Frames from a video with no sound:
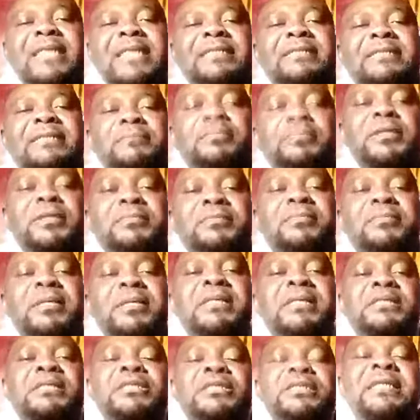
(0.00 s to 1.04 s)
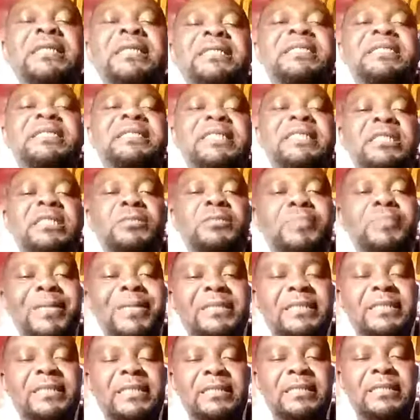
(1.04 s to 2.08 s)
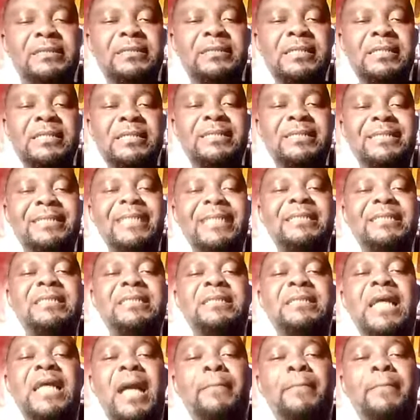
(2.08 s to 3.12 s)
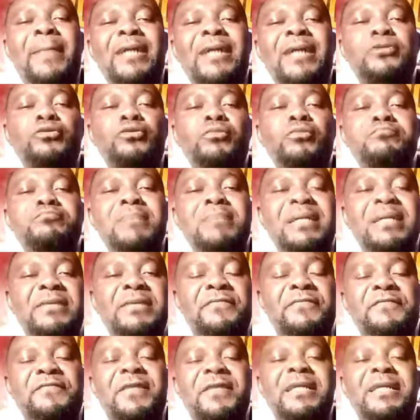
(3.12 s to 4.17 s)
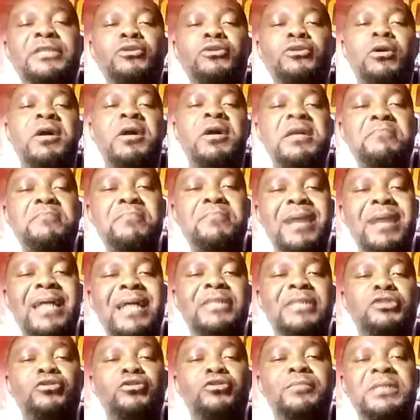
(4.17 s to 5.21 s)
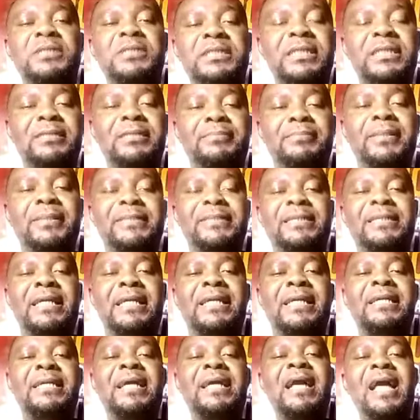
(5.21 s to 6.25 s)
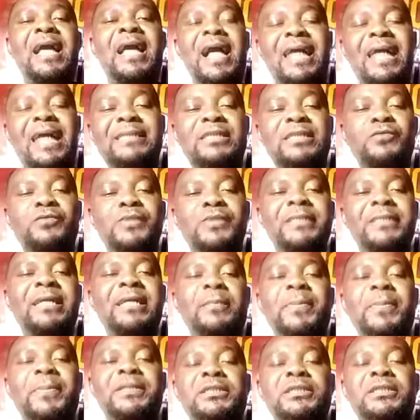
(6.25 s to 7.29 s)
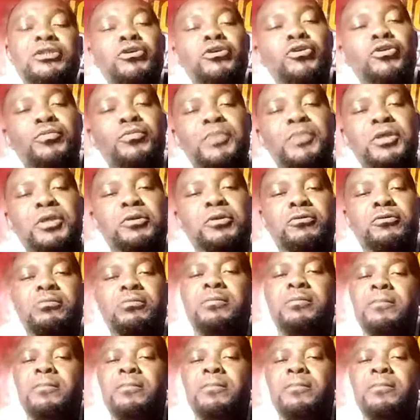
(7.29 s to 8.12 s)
simply means the sixth person that is about to manifest or emerge to be celebrated as the wealthiest person is going to be you.